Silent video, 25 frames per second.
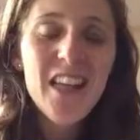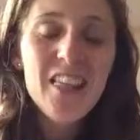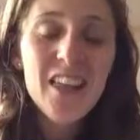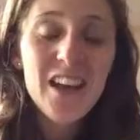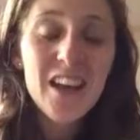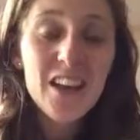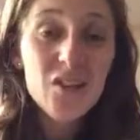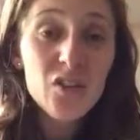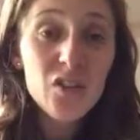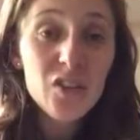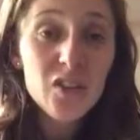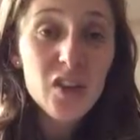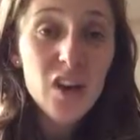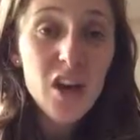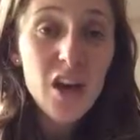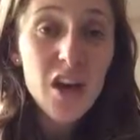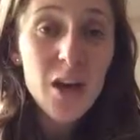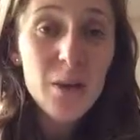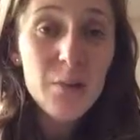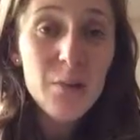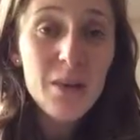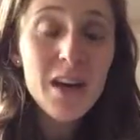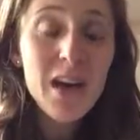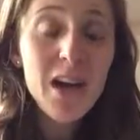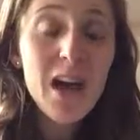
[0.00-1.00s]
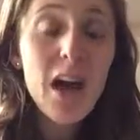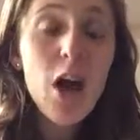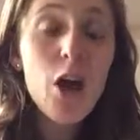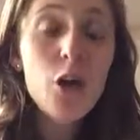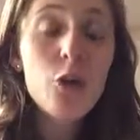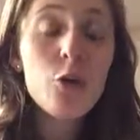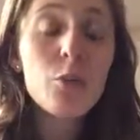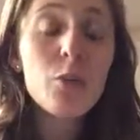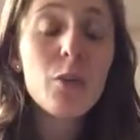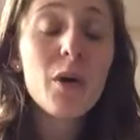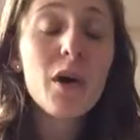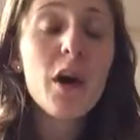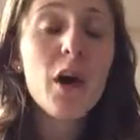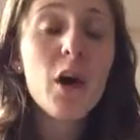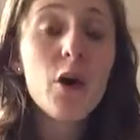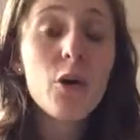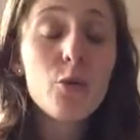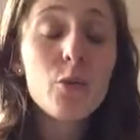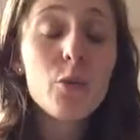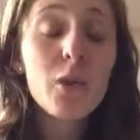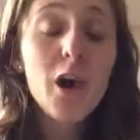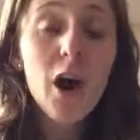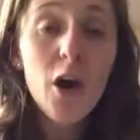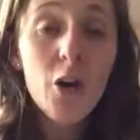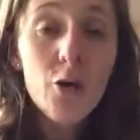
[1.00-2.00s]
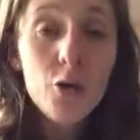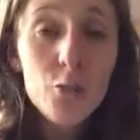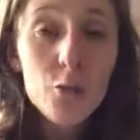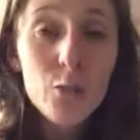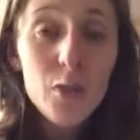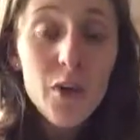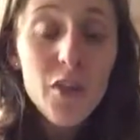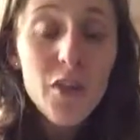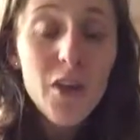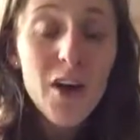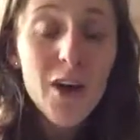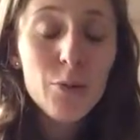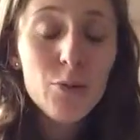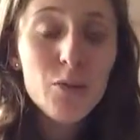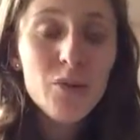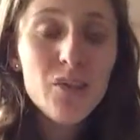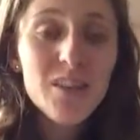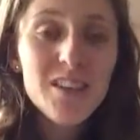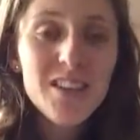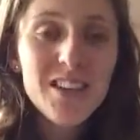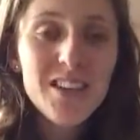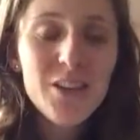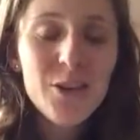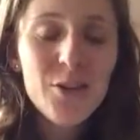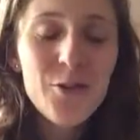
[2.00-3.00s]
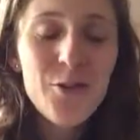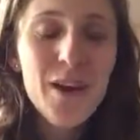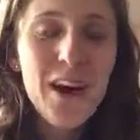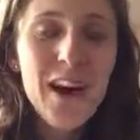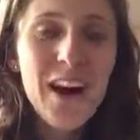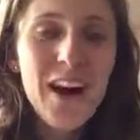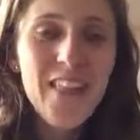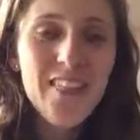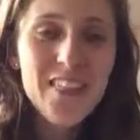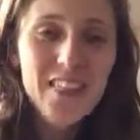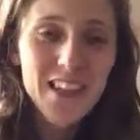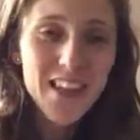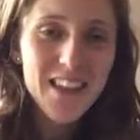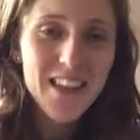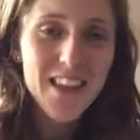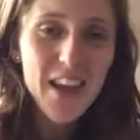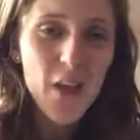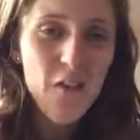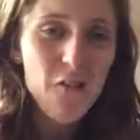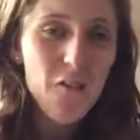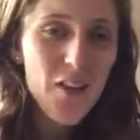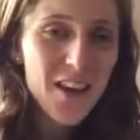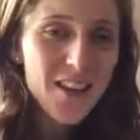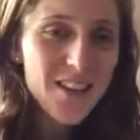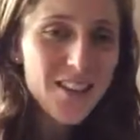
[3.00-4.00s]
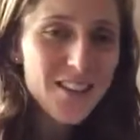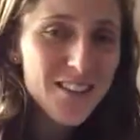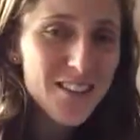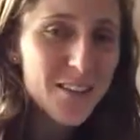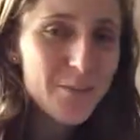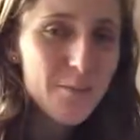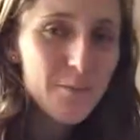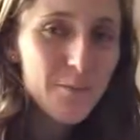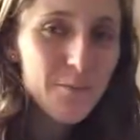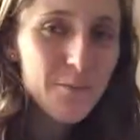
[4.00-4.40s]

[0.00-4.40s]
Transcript: Thanks for your time, and I hope that I will see you at the event.